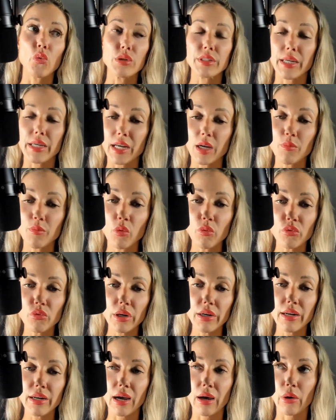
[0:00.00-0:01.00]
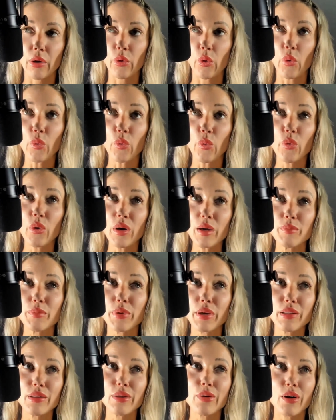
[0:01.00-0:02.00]
Take a moment right now. What
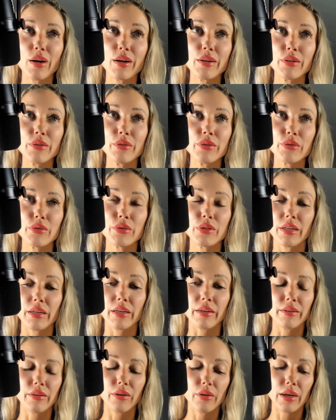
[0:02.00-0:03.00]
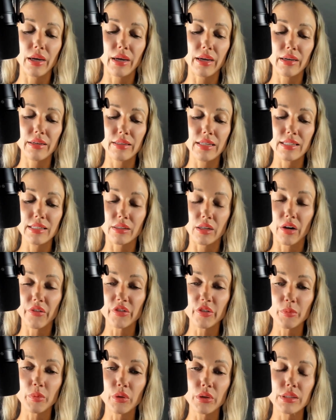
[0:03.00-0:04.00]
pillow are you using? Okay. Is it
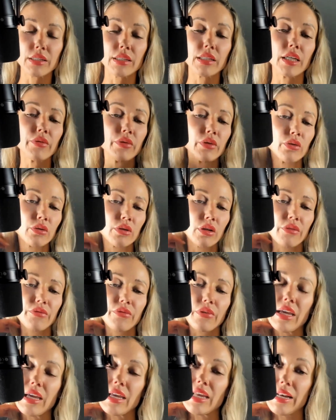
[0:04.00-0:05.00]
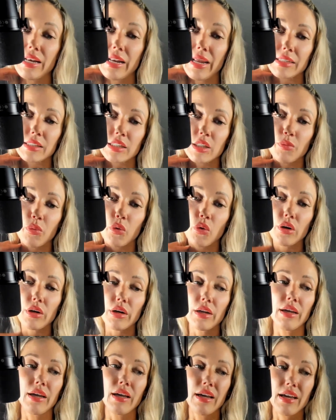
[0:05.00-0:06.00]
comfortable? Is it giving you enough neck
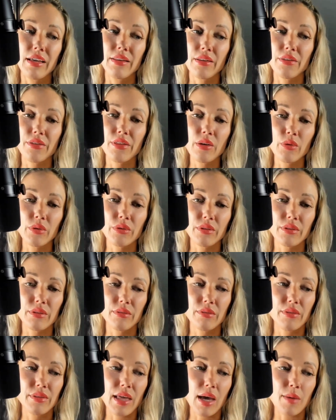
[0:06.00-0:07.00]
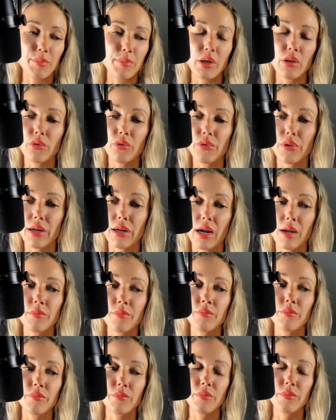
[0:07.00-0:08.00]
support? And the thing with that pillow that
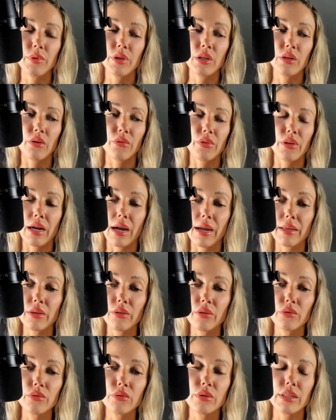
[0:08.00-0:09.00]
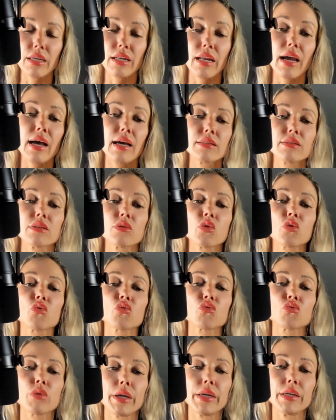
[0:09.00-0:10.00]
that I use, it has
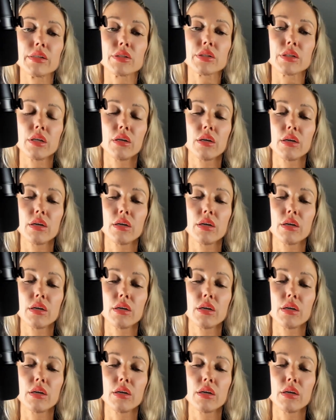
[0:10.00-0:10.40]
great